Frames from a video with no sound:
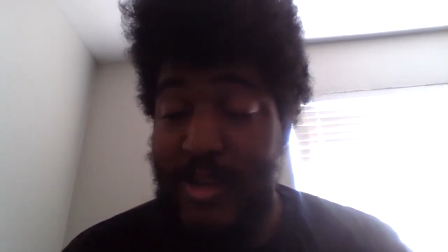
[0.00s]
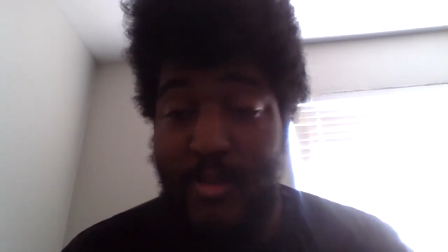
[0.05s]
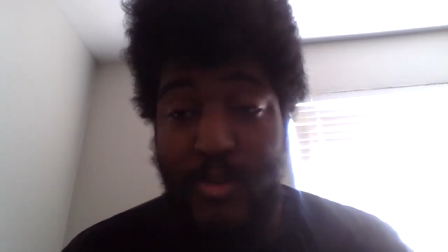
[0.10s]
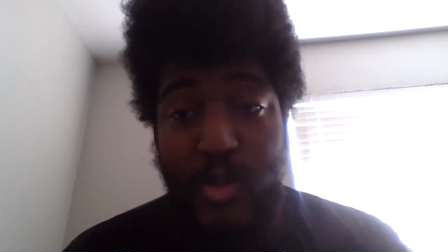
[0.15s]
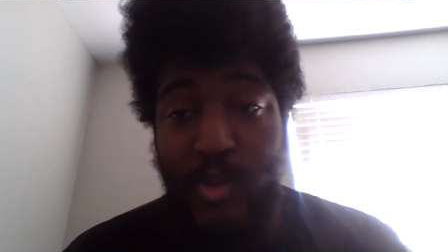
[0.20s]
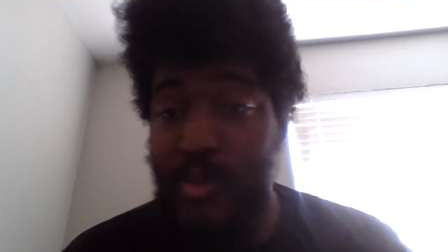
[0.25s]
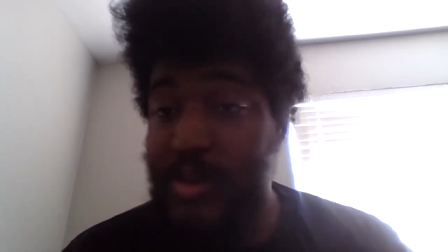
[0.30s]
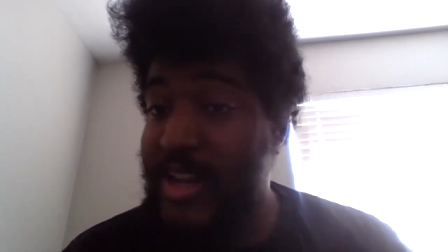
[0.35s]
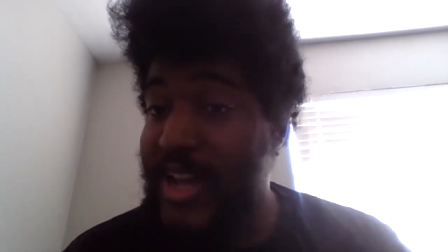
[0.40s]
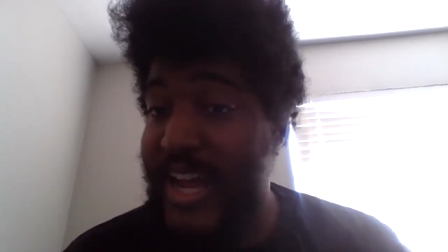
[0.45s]

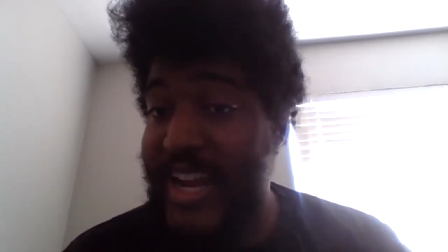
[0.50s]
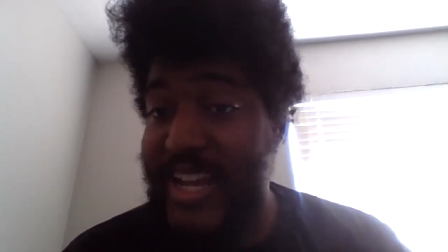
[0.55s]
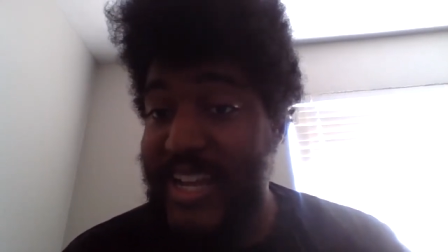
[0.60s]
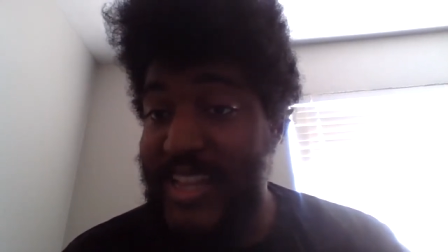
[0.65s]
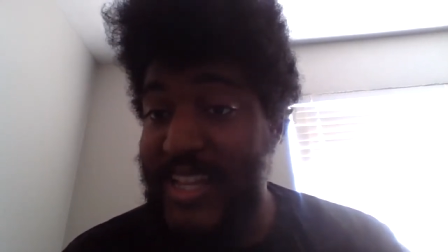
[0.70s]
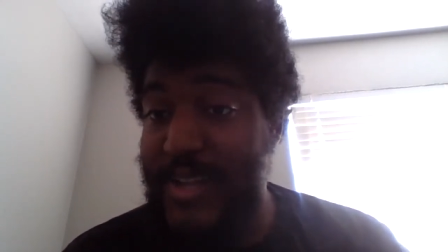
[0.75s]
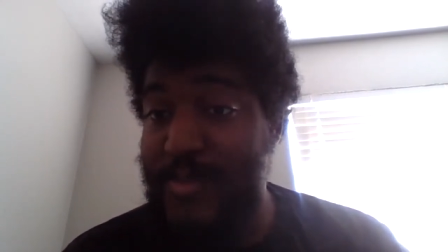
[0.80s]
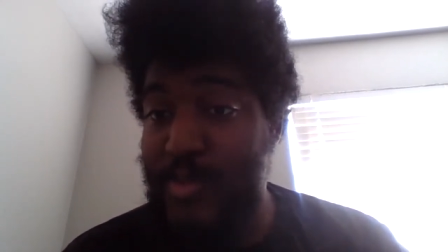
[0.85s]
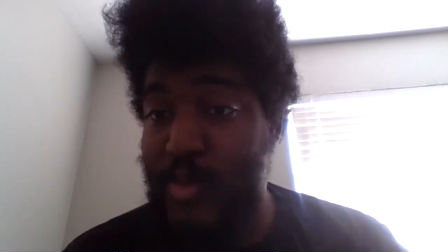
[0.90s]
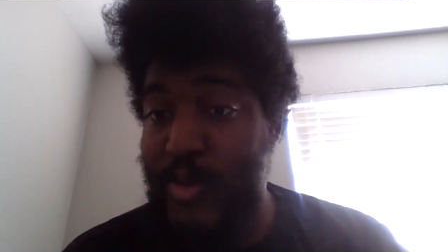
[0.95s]
But we're not
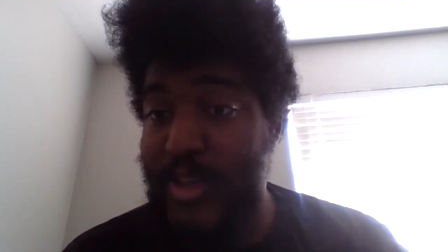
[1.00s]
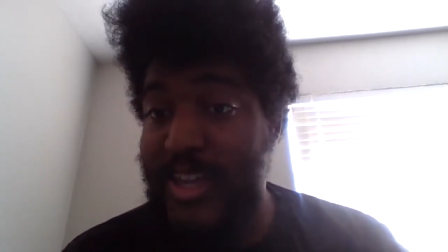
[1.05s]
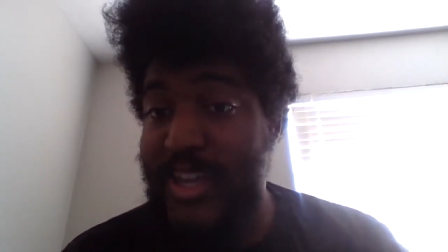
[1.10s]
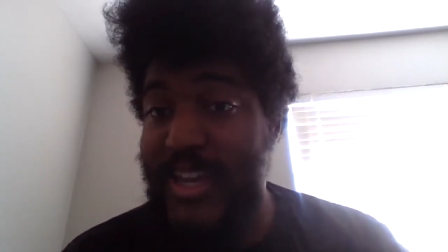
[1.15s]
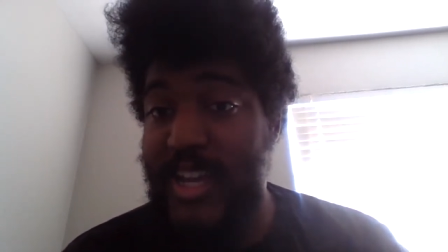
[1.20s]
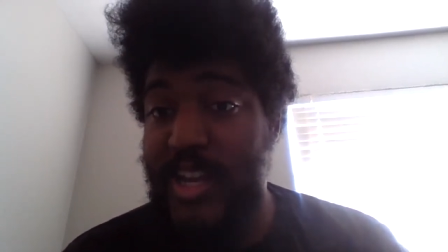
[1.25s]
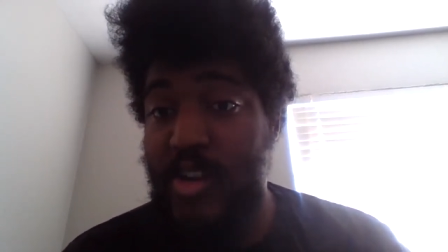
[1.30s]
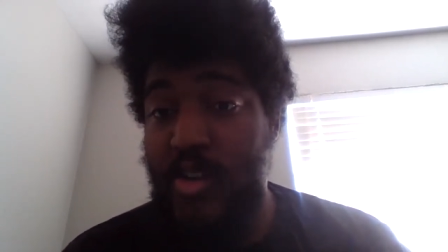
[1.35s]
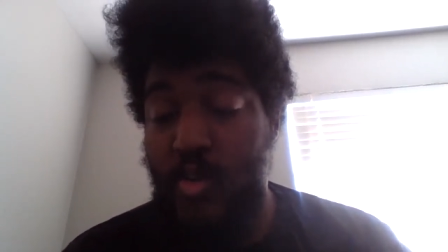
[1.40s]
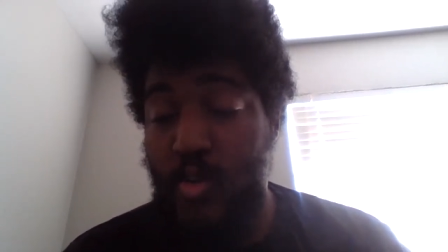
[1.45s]
at that point
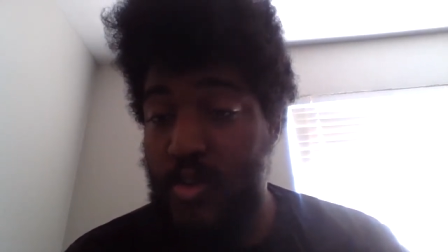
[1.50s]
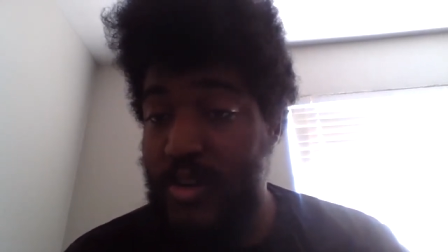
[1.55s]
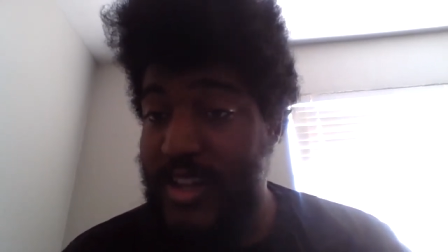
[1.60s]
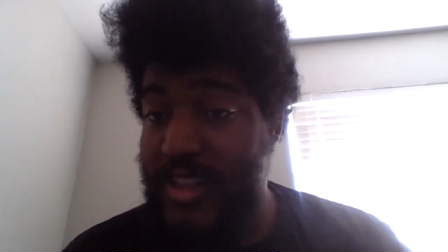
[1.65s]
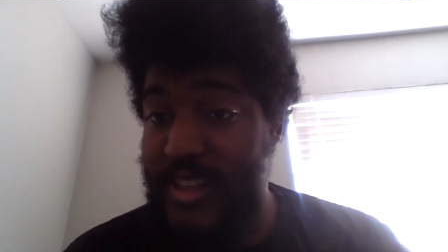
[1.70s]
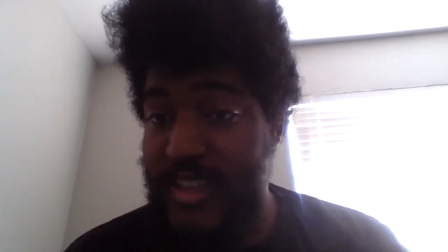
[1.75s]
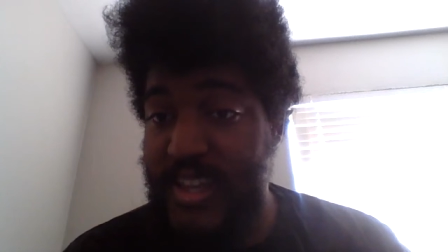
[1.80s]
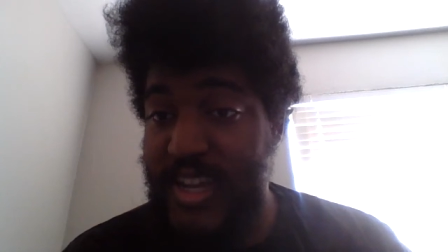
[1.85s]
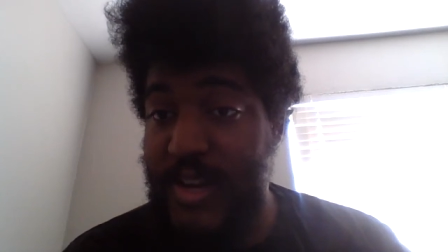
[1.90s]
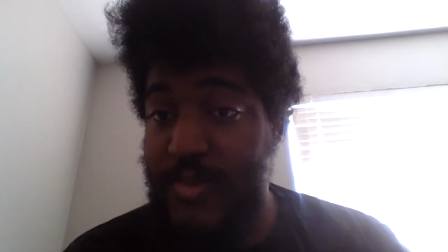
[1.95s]
yet. We're
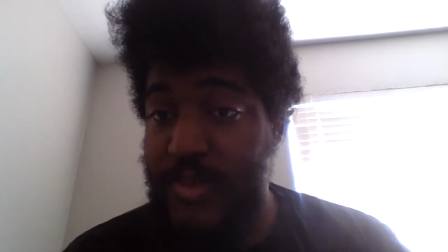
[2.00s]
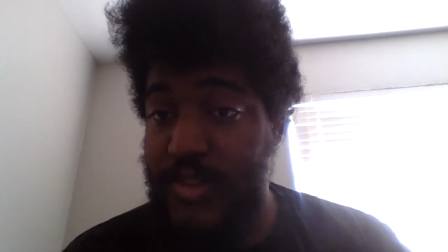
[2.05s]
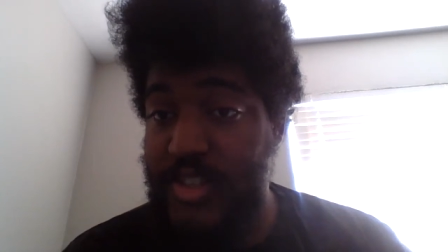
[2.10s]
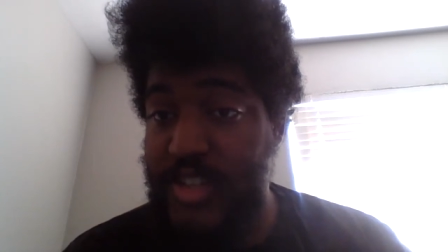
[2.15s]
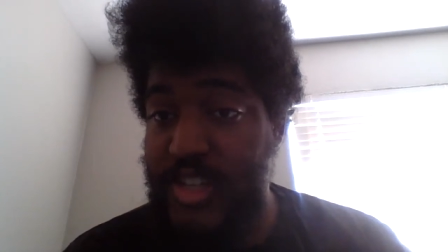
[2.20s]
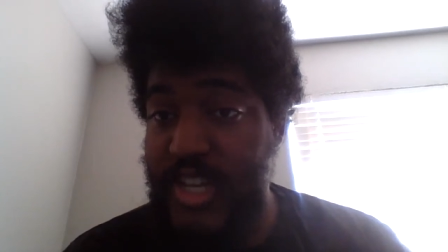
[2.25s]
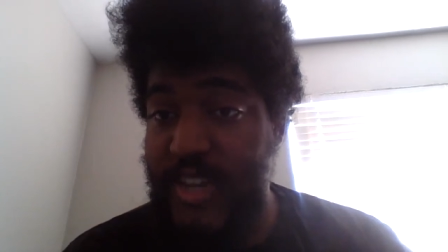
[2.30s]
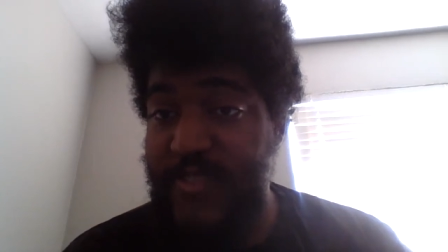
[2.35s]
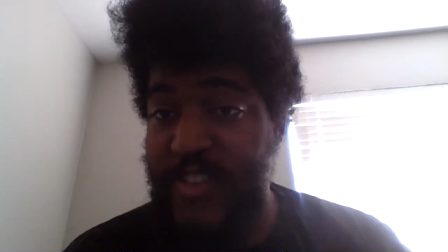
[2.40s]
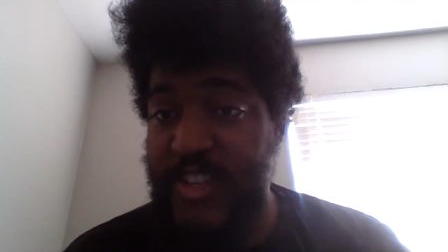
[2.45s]
at the conference
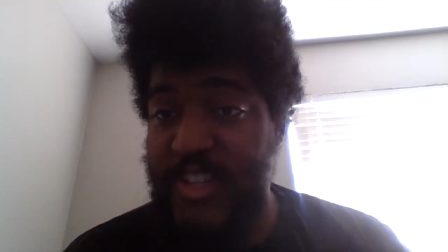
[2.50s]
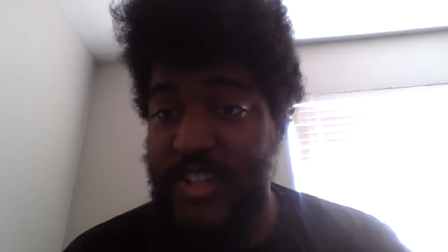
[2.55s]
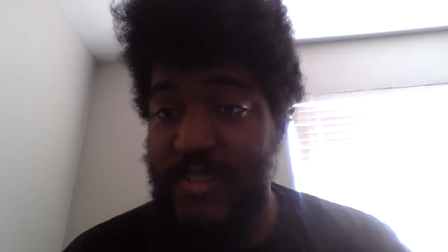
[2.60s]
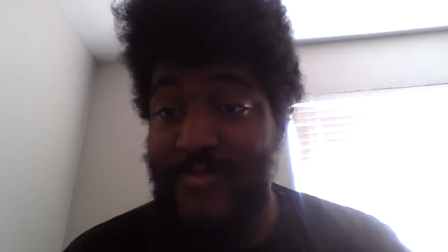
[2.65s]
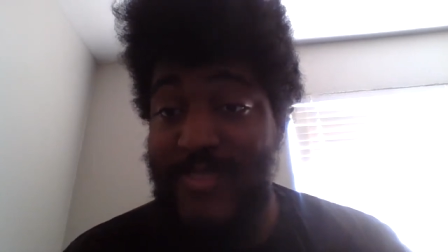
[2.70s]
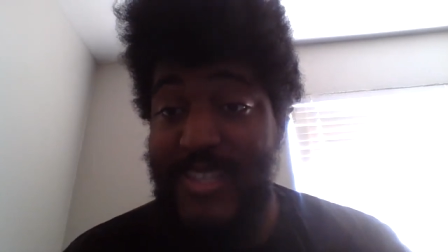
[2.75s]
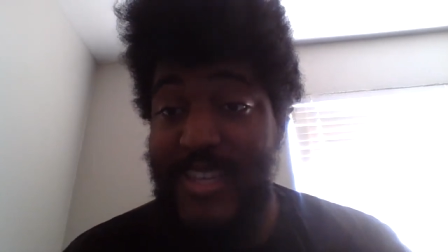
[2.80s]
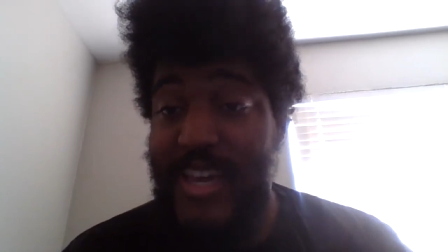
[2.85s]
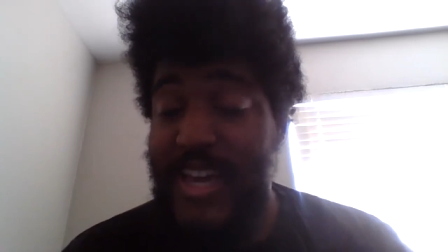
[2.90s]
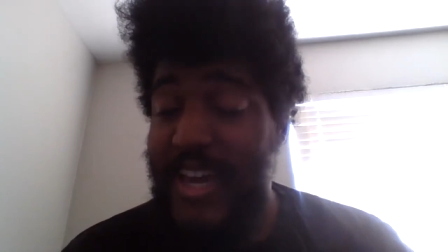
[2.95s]

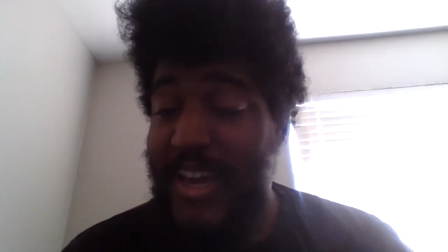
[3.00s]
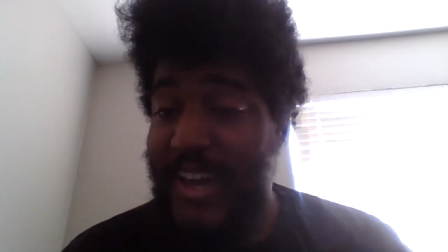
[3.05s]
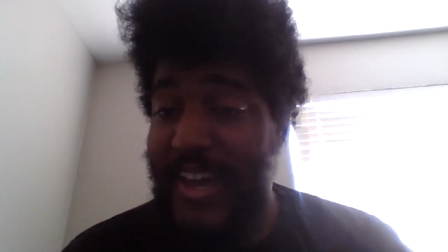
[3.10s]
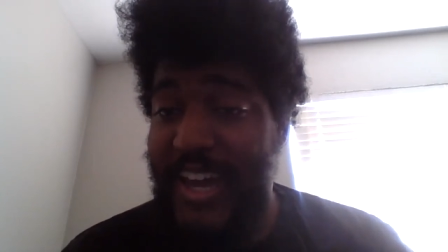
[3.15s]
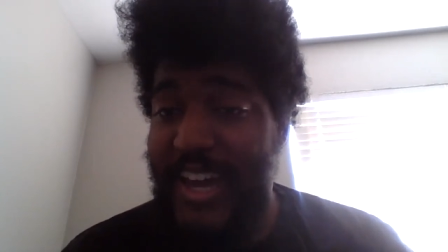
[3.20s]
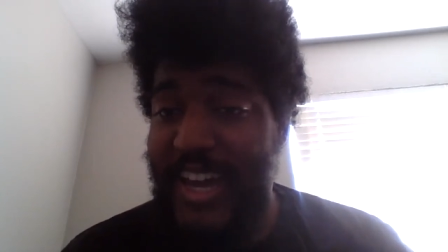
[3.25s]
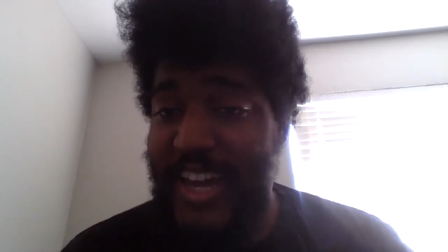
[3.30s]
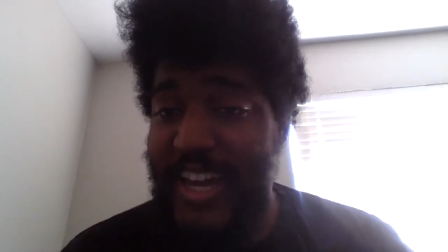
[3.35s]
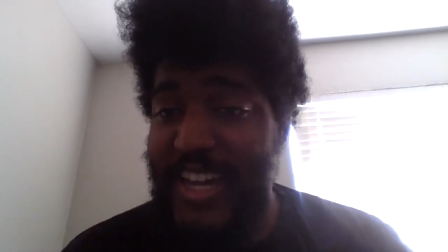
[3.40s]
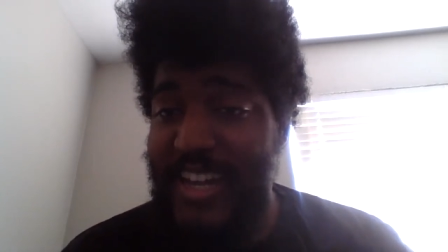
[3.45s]
championships.
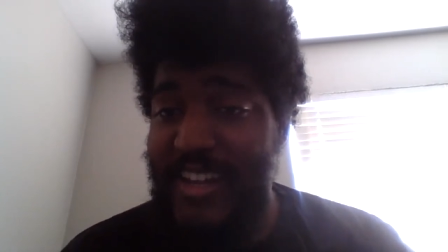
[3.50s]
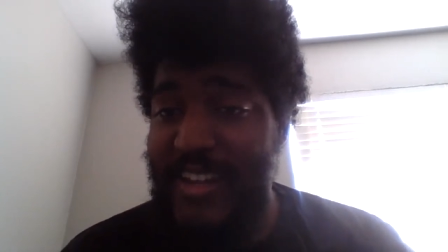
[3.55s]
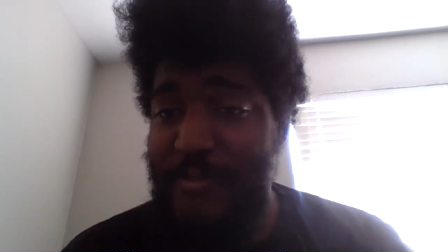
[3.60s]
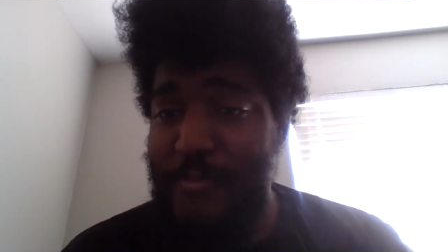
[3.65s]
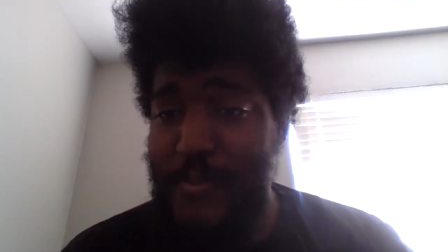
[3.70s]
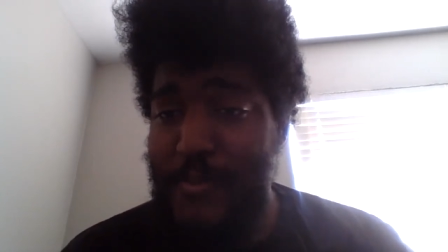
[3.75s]
And,